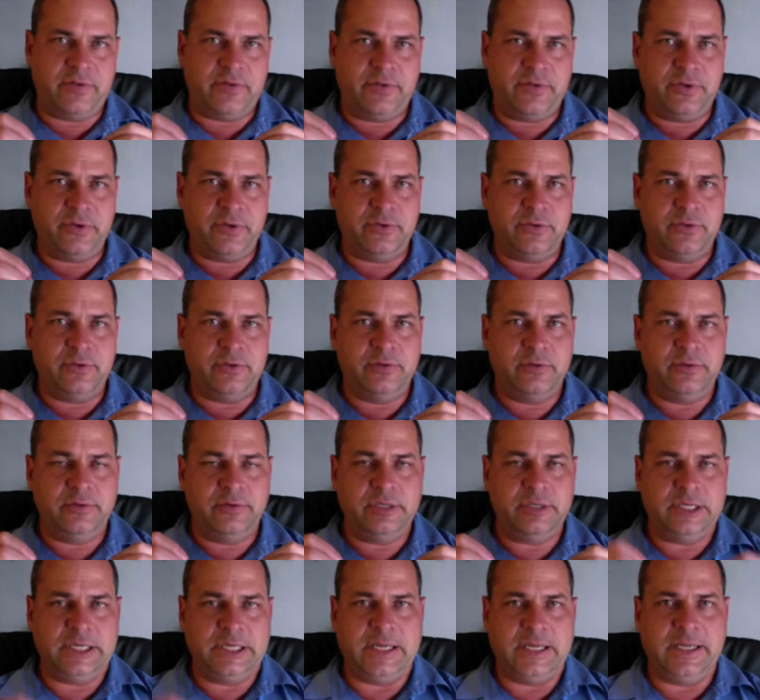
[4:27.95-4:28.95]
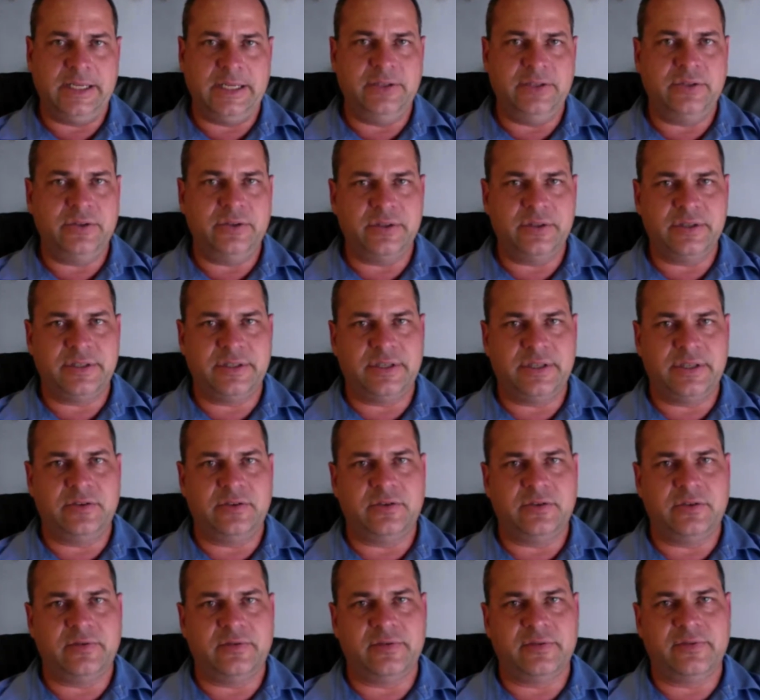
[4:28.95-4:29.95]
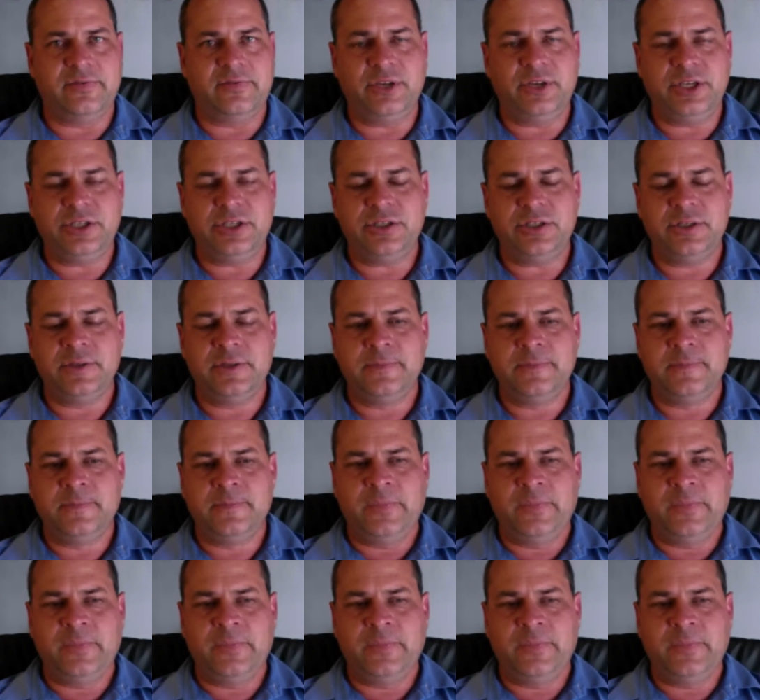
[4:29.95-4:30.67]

through into the center of the fridge,